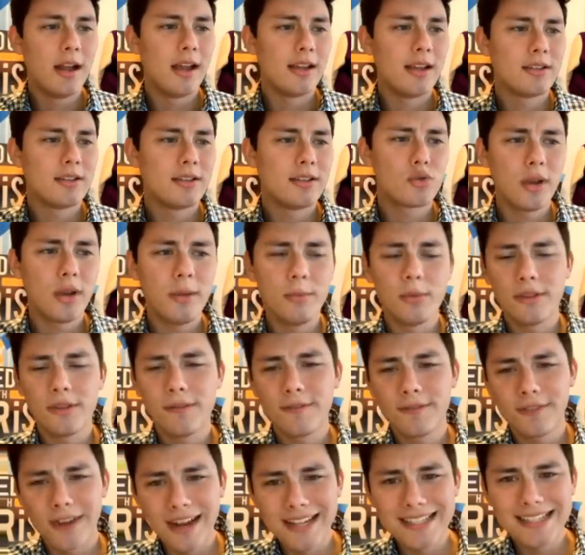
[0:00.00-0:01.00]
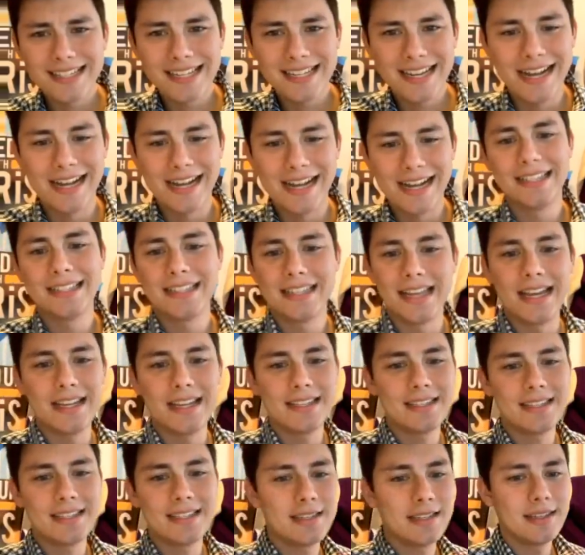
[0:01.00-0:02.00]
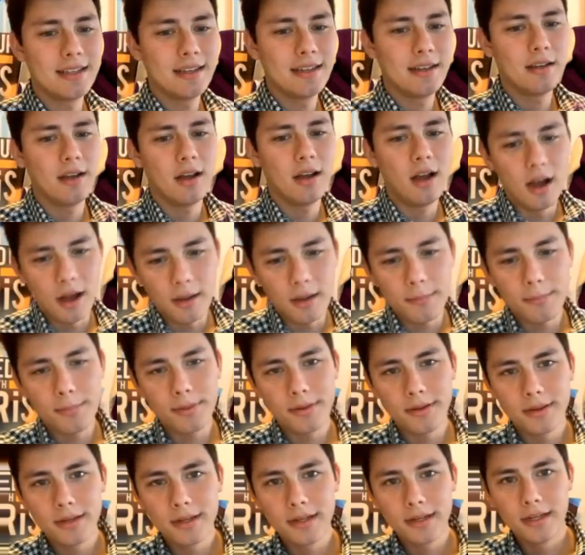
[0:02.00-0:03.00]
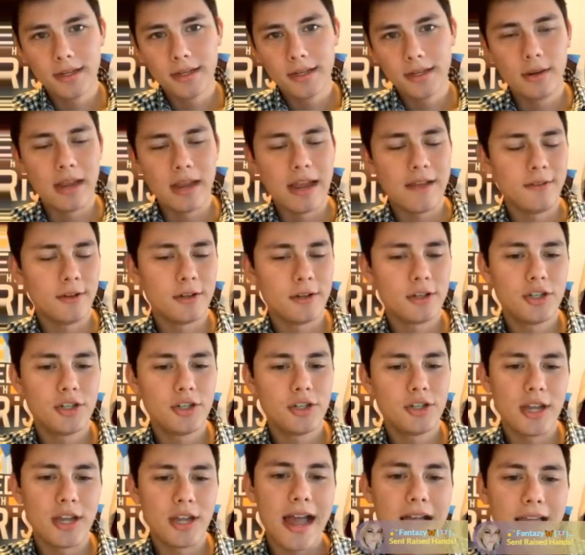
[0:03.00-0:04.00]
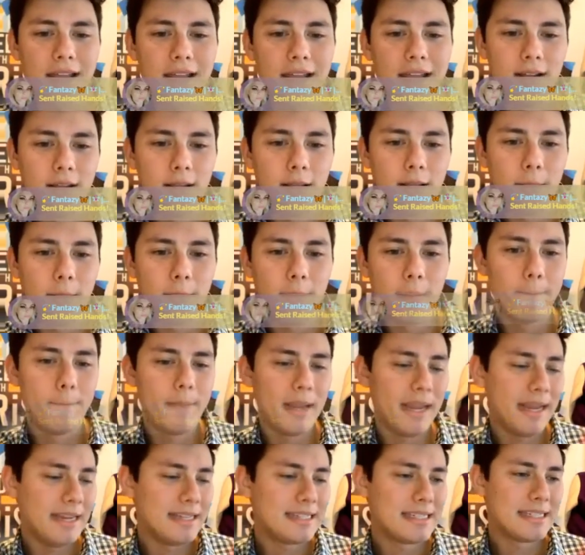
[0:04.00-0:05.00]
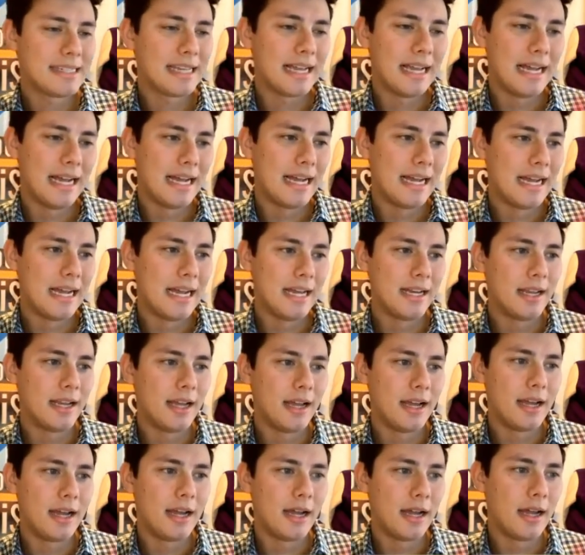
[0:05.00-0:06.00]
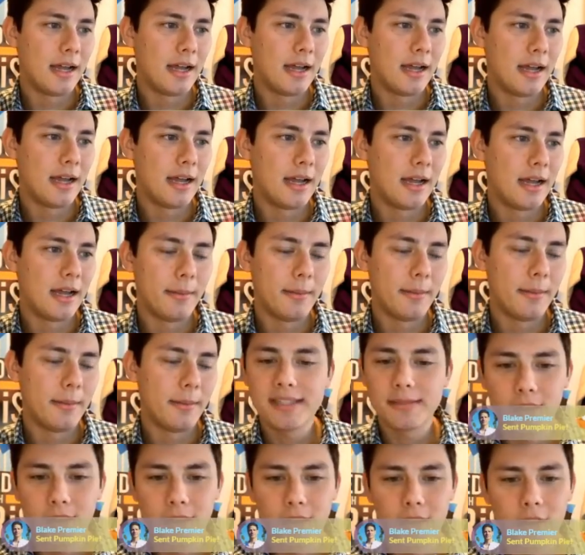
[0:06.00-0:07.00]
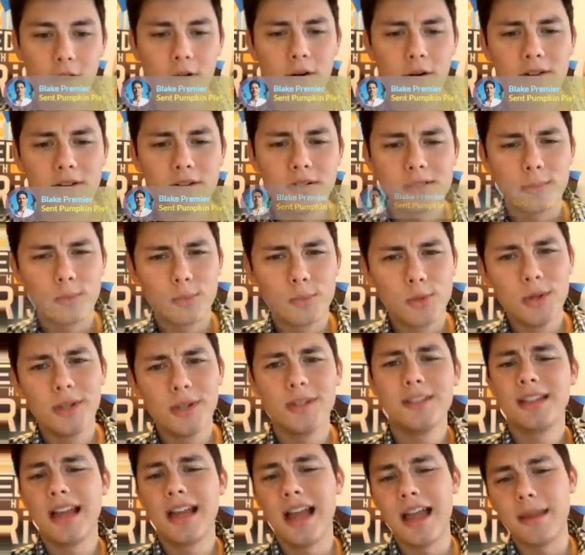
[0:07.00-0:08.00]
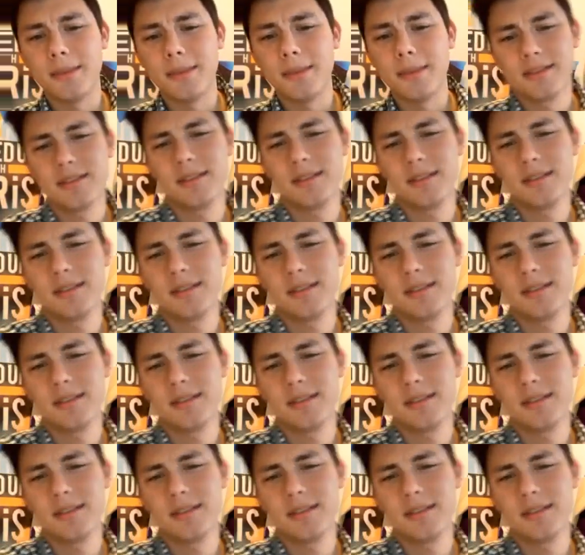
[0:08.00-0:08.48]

Stream with Friends contest up. You have your shot based on placement and earn some real diamonds.